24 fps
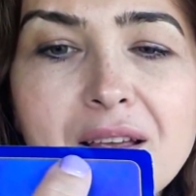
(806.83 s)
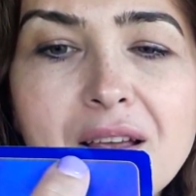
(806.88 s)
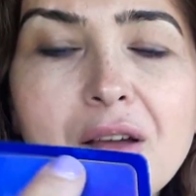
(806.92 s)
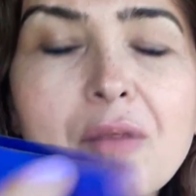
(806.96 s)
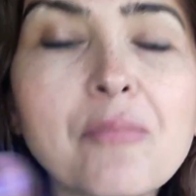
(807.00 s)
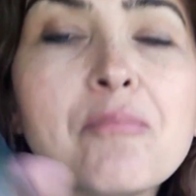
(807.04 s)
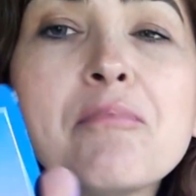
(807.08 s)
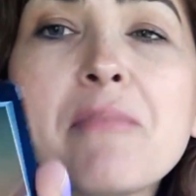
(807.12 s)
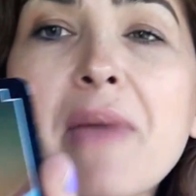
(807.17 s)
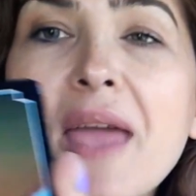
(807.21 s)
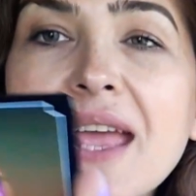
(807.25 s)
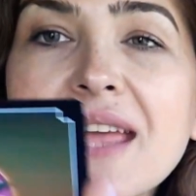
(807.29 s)

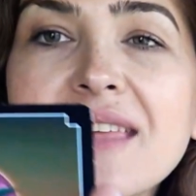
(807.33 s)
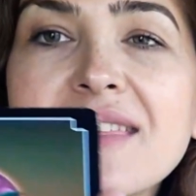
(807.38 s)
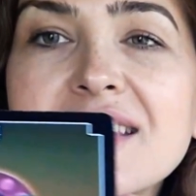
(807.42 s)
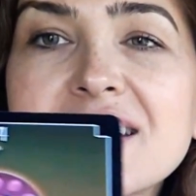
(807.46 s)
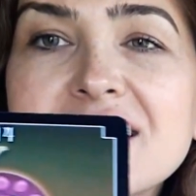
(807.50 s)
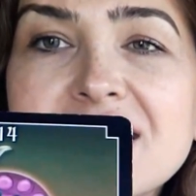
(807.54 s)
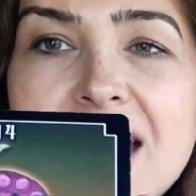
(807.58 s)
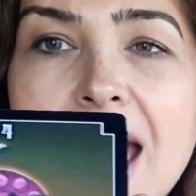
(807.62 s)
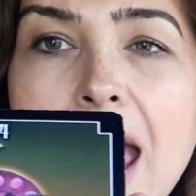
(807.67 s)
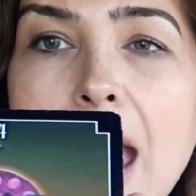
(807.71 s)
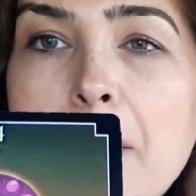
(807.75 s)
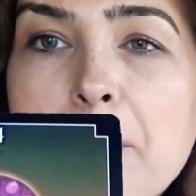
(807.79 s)
make
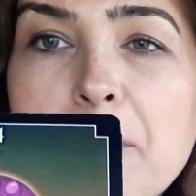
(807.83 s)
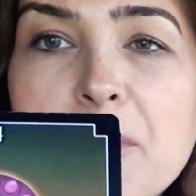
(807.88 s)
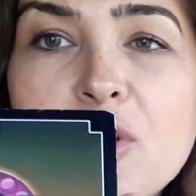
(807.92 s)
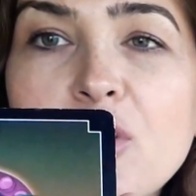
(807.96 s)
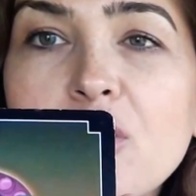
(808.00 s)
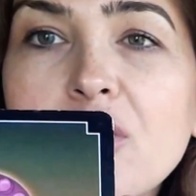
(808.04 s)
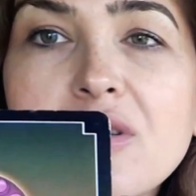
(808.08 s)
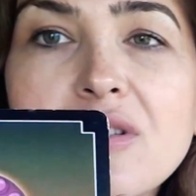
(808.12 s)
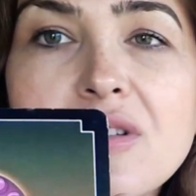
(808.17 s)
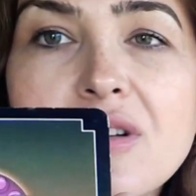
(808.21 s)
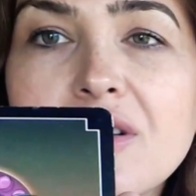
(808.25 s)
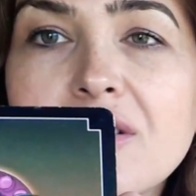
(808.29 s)
this
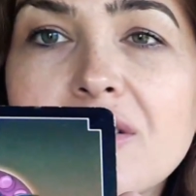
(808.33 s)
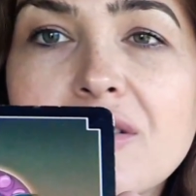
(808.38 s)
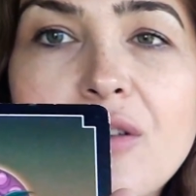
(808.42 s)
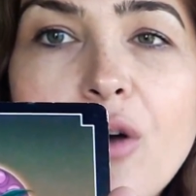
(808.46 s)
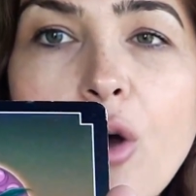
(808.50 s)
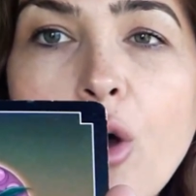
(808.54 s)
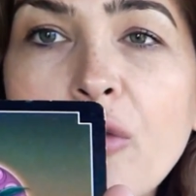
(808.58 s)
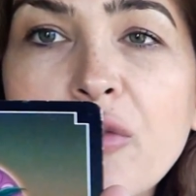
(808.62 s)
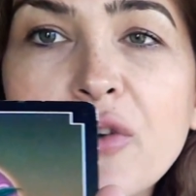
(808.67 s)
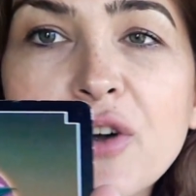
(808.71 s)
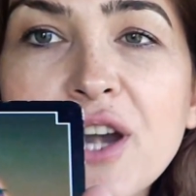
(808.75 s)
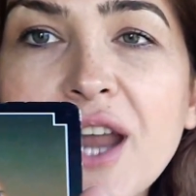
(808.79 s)
happen
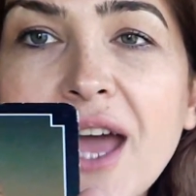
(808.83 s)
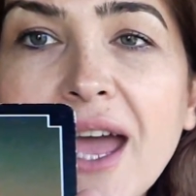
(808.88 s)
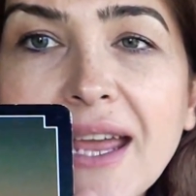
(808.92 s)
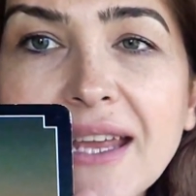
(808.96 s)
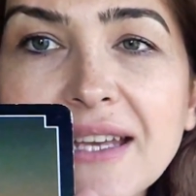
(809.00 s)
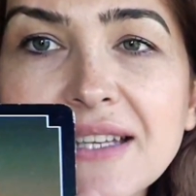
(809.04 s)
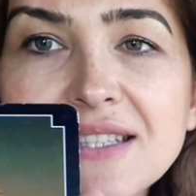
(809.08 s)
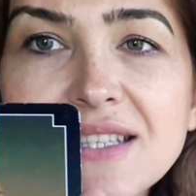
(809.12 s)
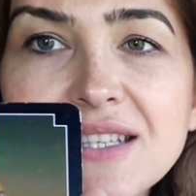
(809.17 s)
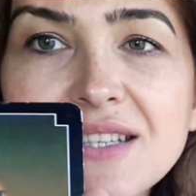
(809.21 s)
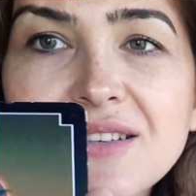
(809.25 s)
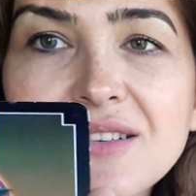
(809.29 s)

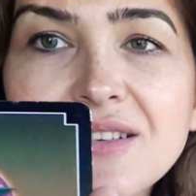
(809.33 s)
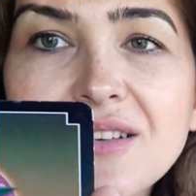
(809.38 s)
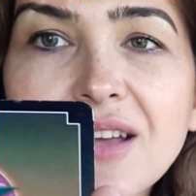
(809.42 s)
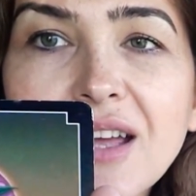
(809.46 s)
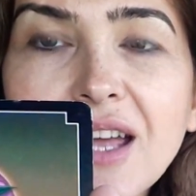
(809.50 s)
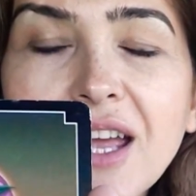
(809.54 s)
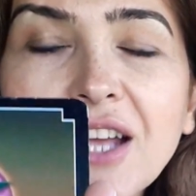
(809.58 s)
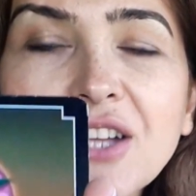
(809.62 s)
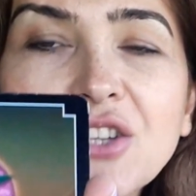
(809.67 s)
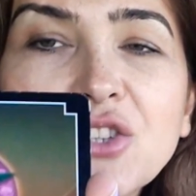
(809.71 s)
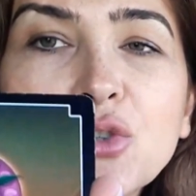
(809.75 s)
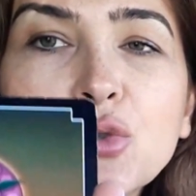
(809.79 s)
overnight.
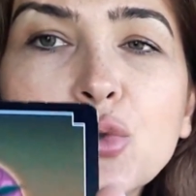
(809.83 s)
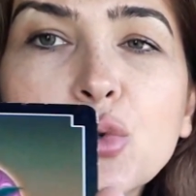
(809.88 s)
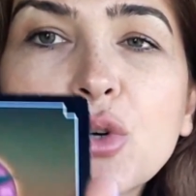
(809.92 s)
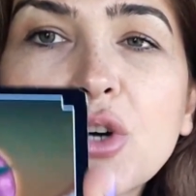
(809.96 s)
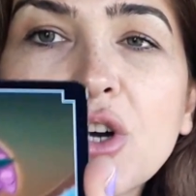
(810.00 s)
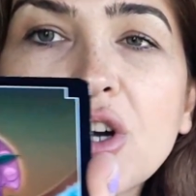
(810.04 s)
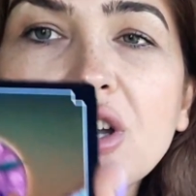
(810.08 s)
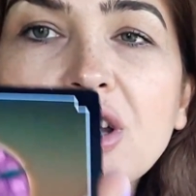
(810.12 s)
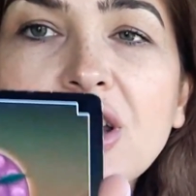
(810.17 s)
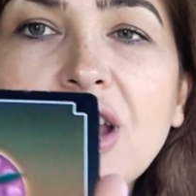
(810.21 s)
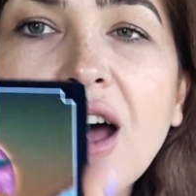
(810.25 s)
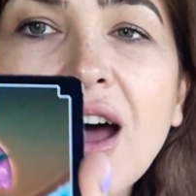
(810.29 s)
It took
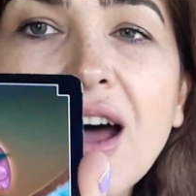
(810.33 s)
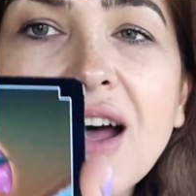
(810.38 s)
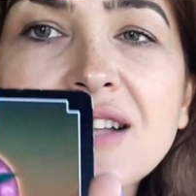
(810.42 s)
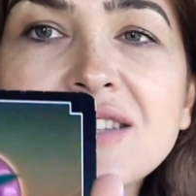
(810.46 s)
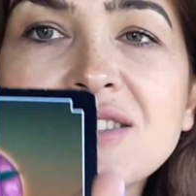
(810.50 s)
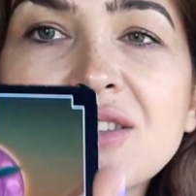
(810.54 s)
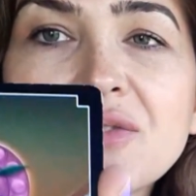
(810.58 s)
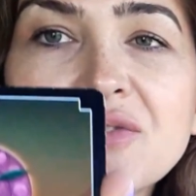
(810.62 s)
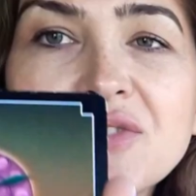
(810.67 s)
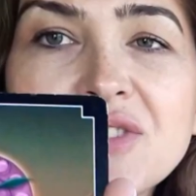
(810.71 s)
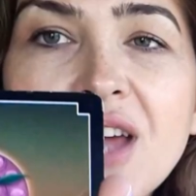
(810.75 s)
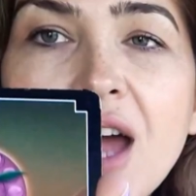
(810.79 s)
her lots
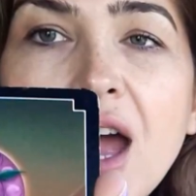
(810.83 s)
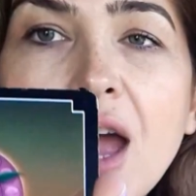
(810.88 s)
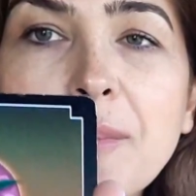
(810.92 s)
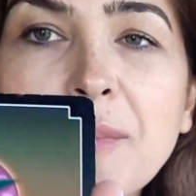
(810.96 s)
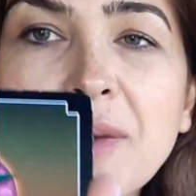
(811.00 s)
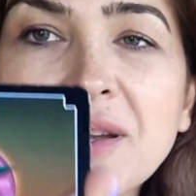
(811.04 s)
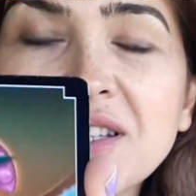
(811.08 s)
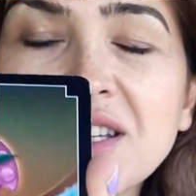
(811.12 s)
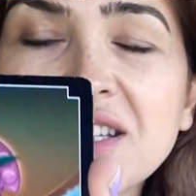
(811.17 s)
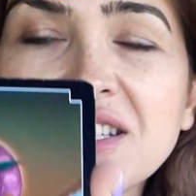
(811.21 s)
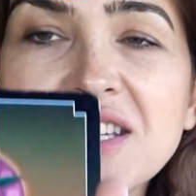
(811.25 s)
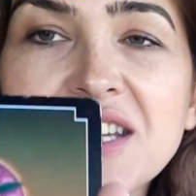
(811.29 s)
of time
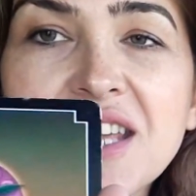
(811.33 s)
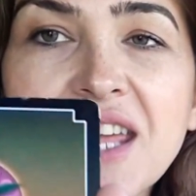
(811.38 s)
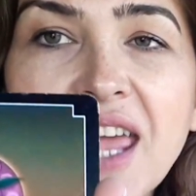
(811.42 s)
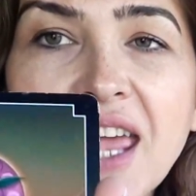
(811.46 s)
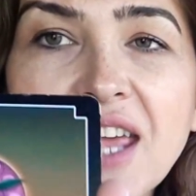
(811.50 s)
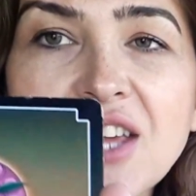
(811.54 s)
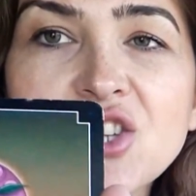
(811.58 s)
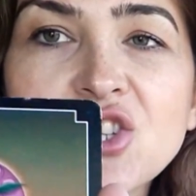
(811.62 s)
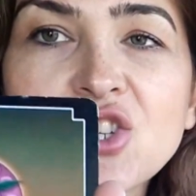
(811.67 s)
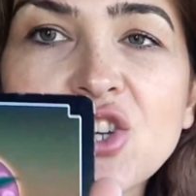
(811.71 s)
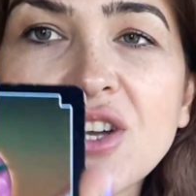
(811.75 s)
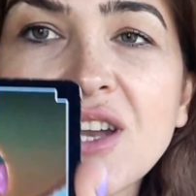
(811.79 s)
and
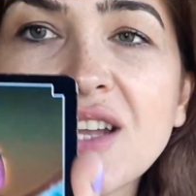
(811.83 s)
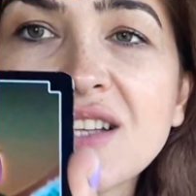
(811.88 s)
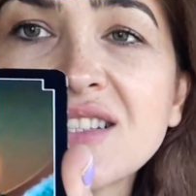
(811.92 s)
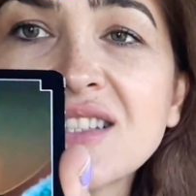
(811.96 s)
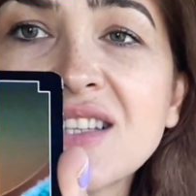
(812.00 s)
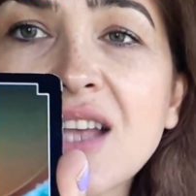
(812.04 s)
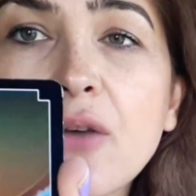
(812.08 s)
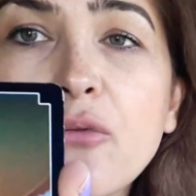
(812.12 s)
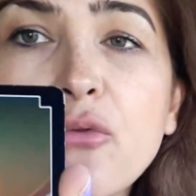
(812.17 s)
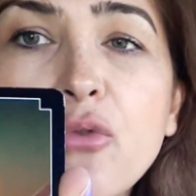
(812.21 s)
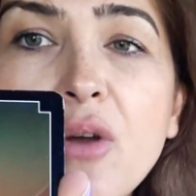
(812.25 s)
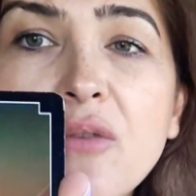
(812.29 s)
dedication and
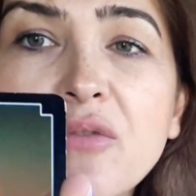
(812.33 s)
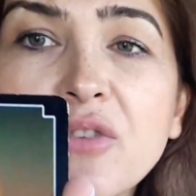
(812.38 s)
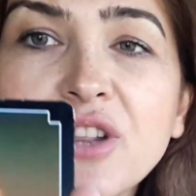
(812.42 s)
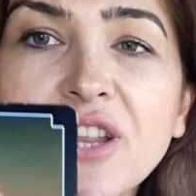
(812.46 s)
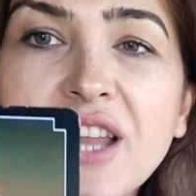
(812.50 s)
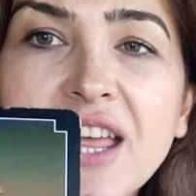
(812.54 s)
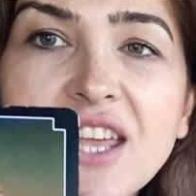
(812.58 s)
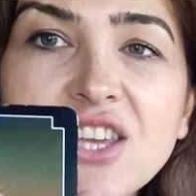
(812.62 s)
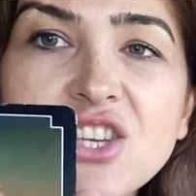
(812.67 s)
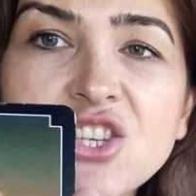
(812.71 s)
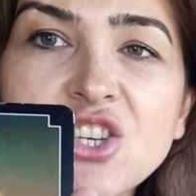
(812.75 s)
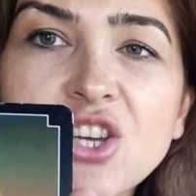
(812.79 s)

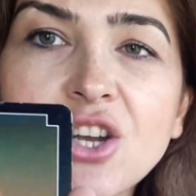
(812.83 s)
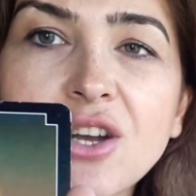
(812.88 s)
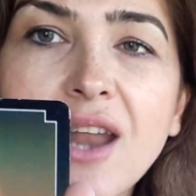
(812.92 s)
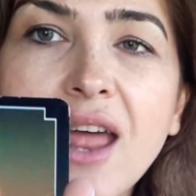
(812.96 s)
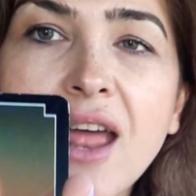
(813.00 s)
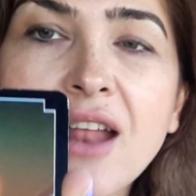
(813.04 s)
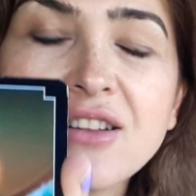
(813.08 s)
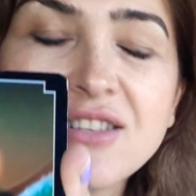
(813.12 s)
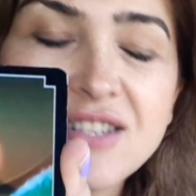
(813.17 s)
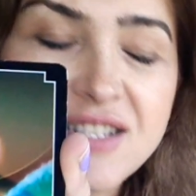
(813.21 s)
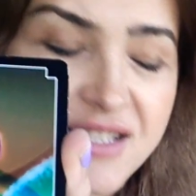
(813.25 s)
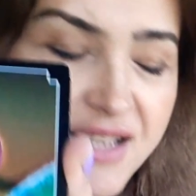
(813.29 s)
self-revelation
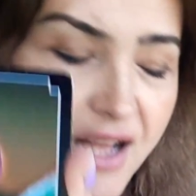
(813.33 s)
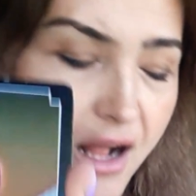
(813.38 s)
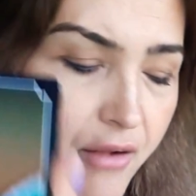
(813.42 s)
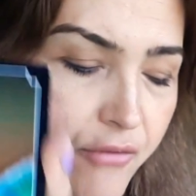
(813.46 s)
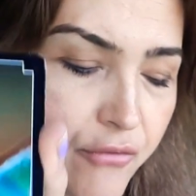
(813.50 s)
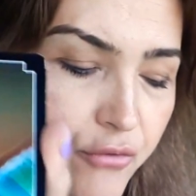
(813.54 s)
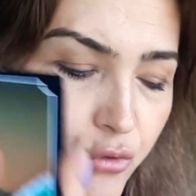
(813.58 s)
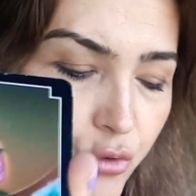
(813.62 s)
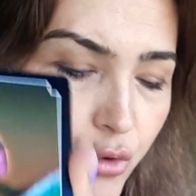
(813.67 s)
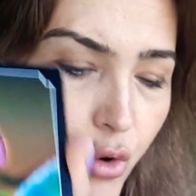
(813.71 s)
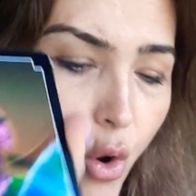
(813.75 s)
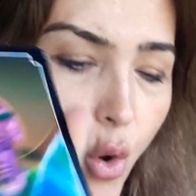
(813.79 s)
and
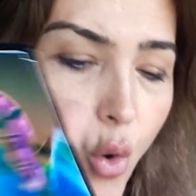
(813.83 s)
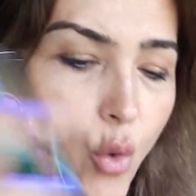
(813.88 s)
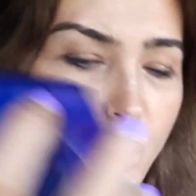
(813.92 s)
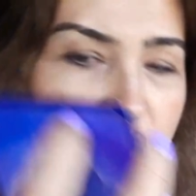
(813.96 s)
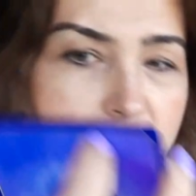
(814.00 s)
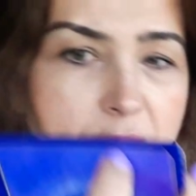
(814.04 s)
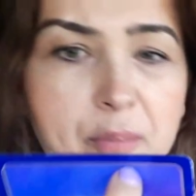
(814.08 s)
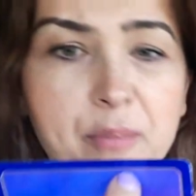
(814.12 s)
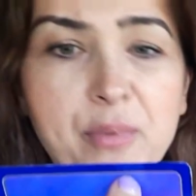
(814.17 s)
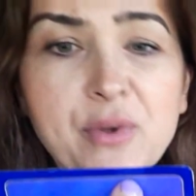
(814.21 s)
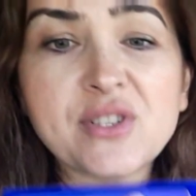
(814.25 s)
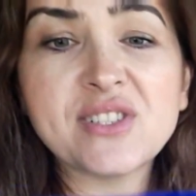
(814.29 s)
self-growth
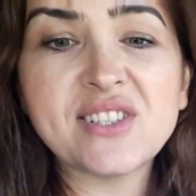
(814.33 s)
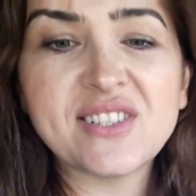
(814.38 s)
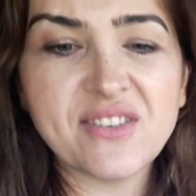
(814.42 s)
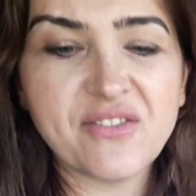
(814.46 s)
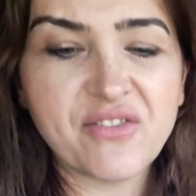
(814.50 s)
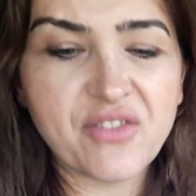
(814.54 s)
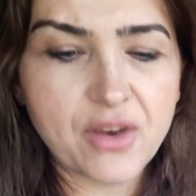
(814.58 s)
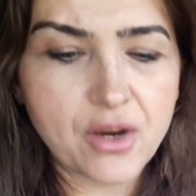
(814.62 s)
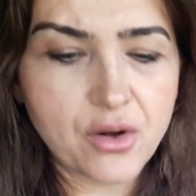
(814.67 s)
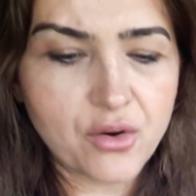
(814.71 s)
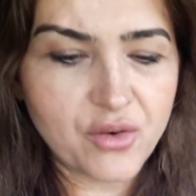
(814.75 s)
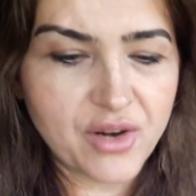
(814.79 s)
and
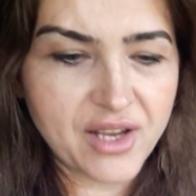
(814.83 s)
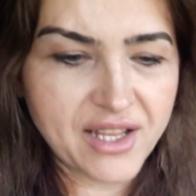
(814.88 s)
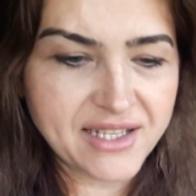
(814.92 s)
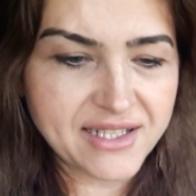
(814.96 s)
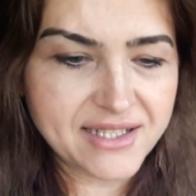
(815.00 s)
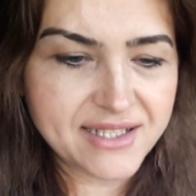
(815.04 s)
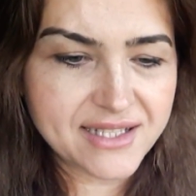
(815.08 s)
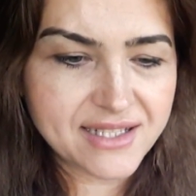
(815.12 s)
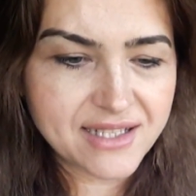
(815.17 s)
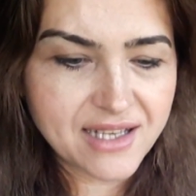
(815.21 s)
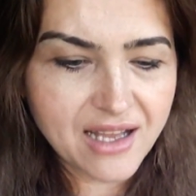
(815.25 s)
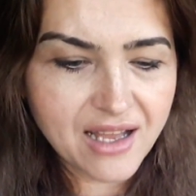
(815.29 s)

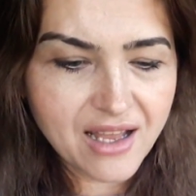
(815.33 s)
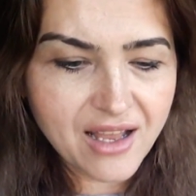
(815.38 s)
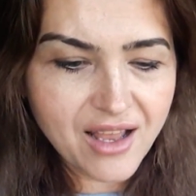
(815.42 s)
perseverance.